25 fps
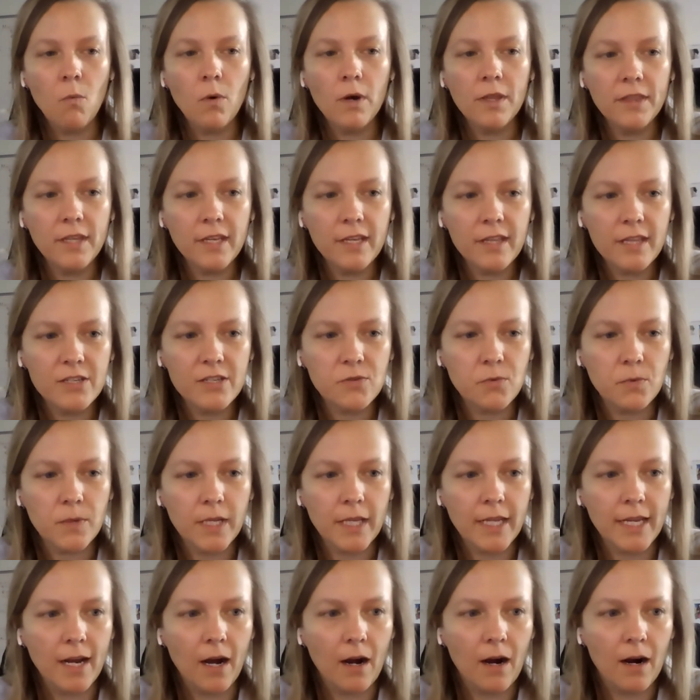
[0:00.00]
One thing that's
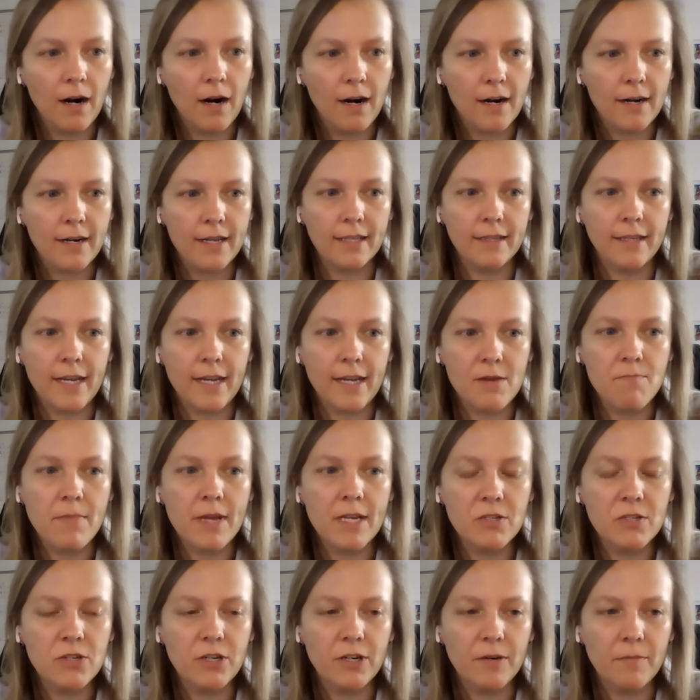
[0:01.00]
really hard and like
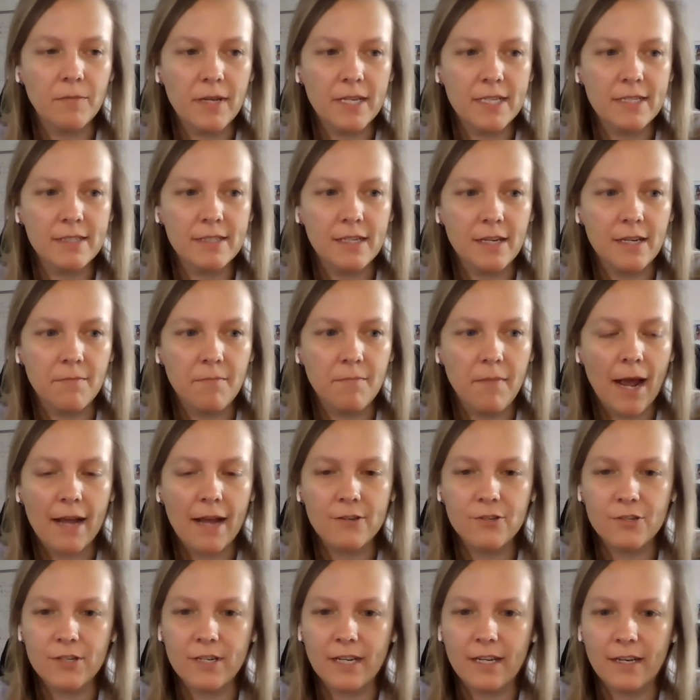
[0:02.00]
mentor mentee
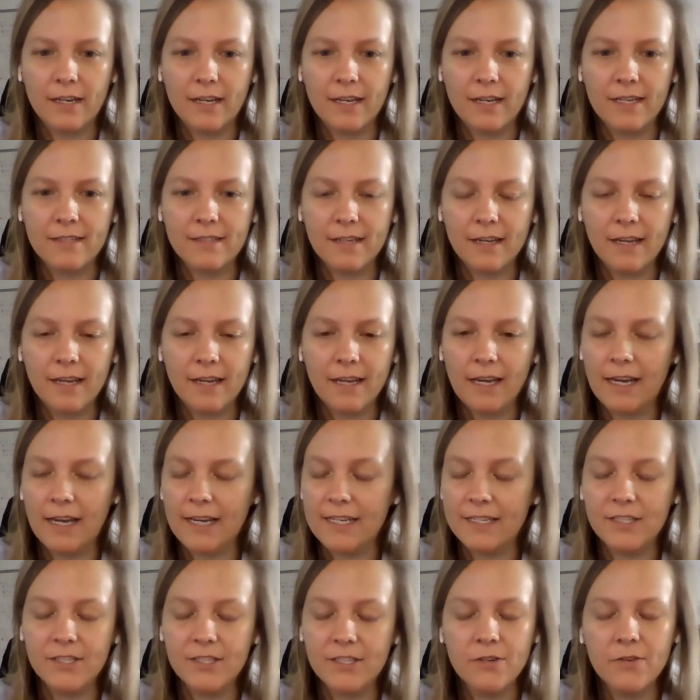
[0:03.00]
matching is
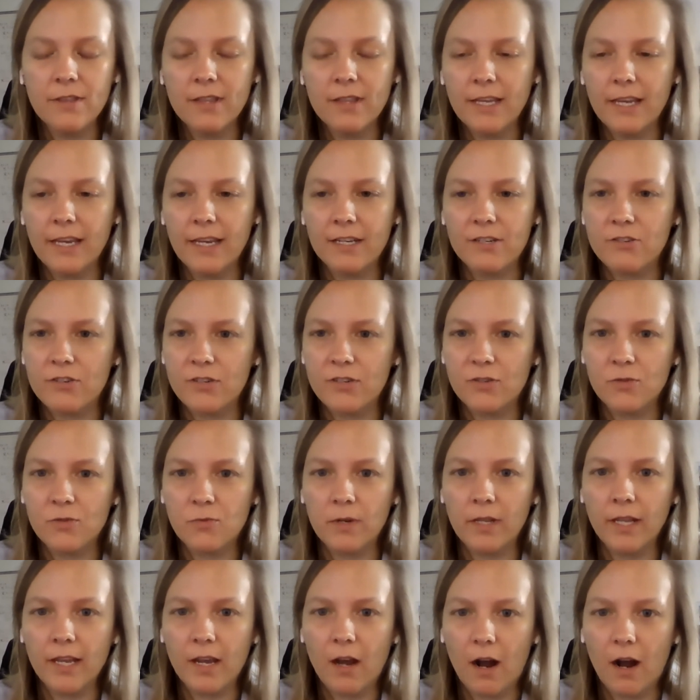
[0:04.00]
I do think it's just
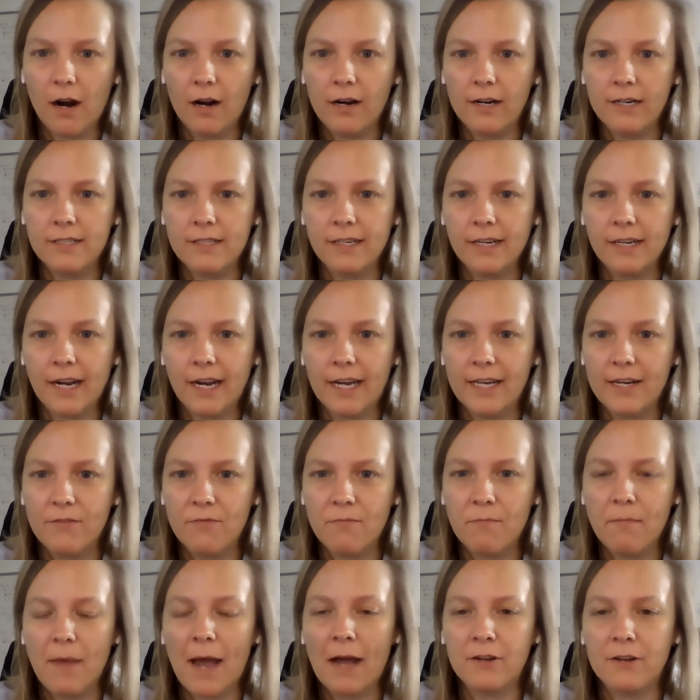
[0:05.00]
really hard to kind
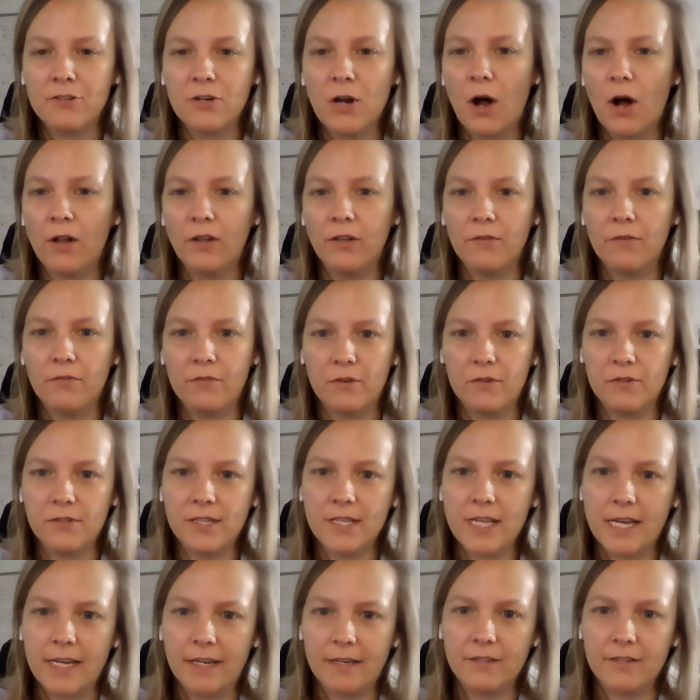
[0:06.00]
of match all of those
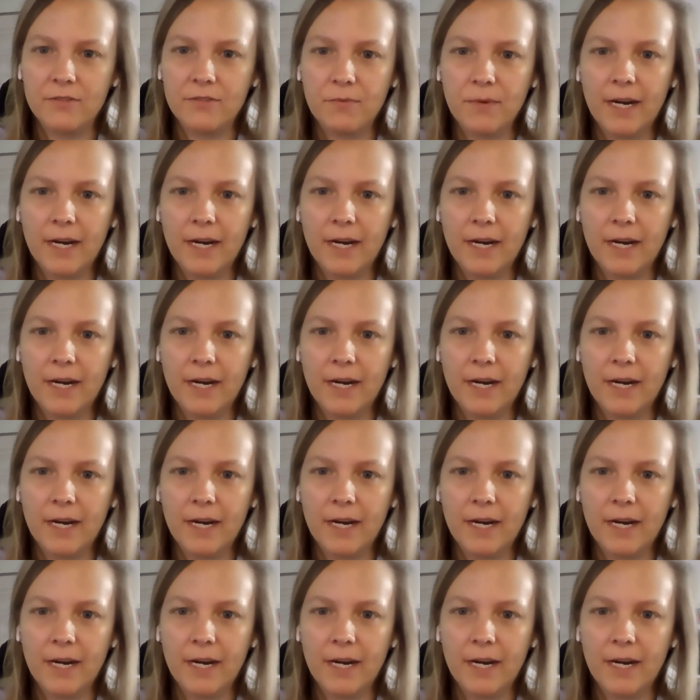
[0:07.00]
things,